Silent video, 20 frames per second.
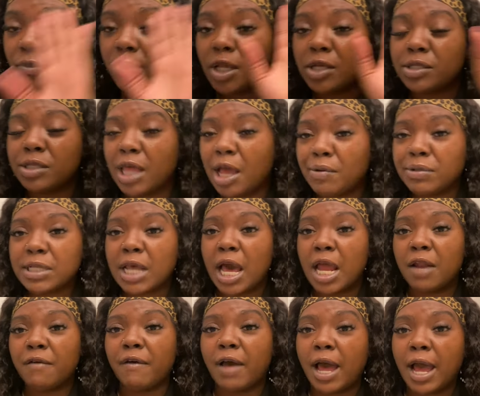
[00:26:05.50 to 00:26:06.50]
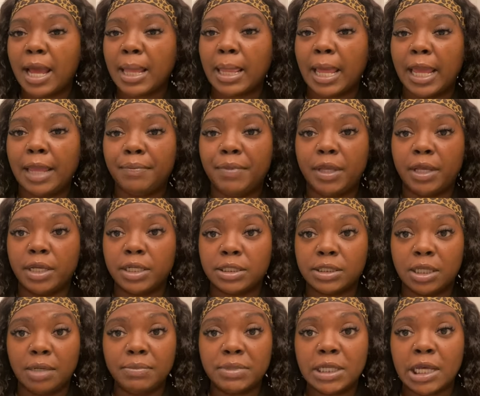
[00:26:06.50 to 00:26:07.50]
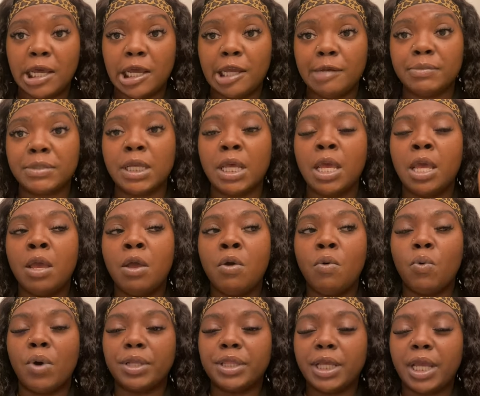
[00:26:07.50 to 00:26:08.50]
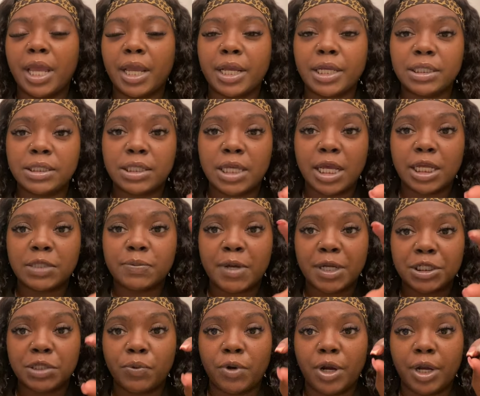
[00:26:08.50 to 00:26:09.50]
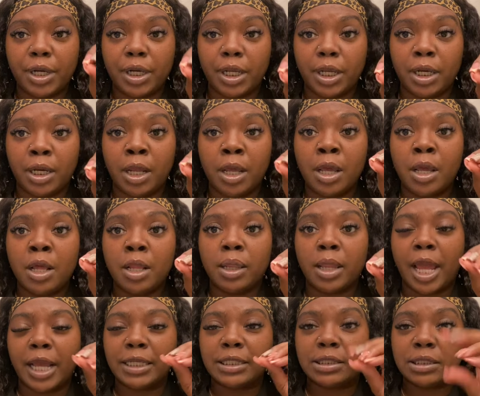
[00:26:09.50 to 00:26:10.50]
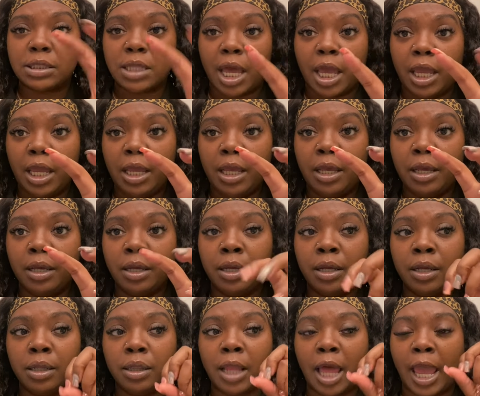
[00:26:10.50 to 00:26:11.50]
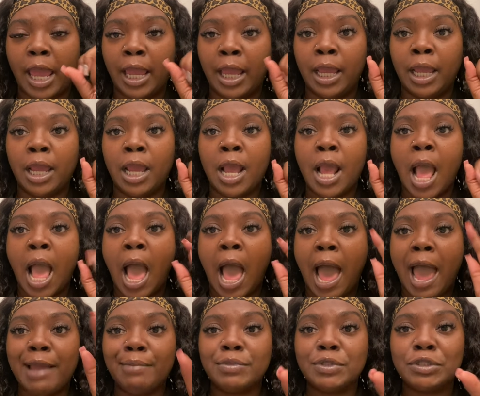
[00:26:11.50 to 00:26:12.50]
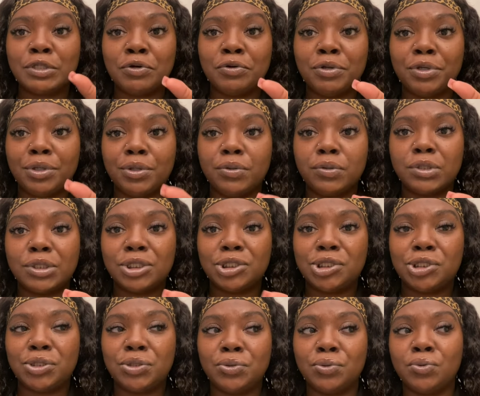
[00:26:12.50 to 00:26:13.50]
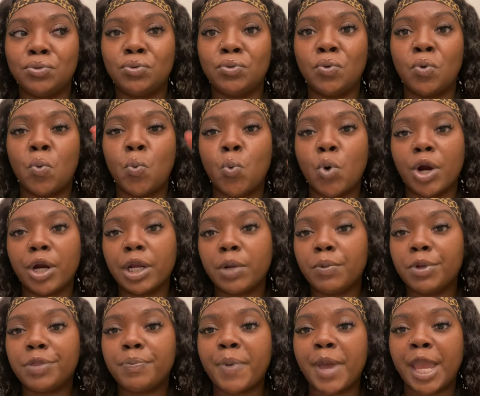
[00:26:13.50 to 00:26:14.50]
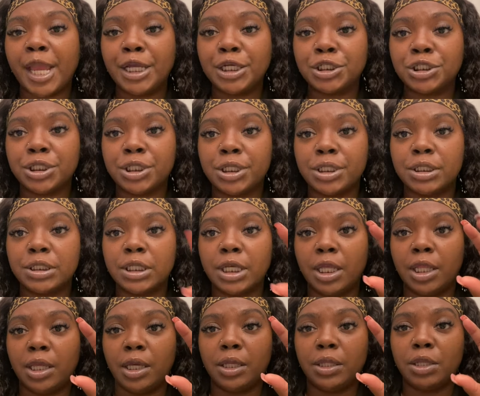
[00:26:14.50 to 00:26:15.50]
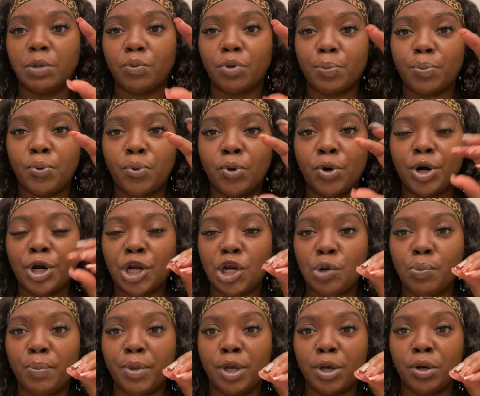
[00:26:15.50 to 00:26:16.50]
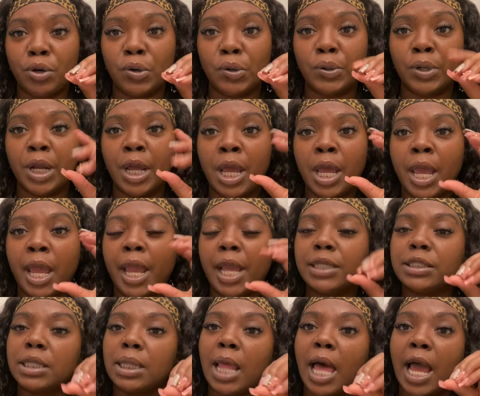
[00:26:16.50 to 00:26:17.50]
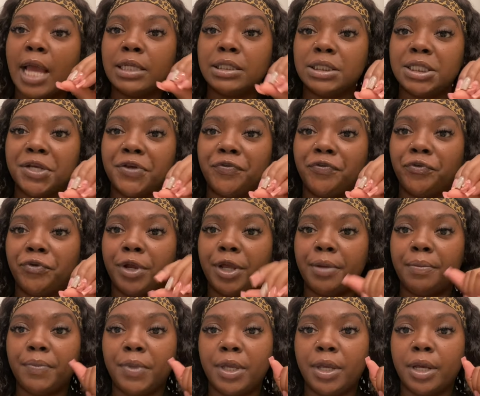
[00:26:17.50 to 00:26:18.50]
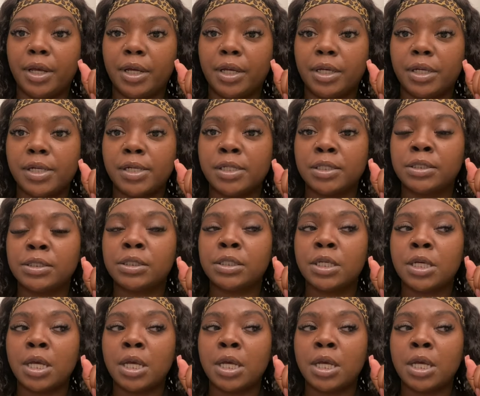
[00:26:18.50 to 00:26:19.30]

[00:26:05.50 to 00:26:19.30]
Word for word: So that was kind of a highlight because sometimes one thing I can say, especially working in like psych, like I'm so used to working with patients and the rapport you build is a lot different because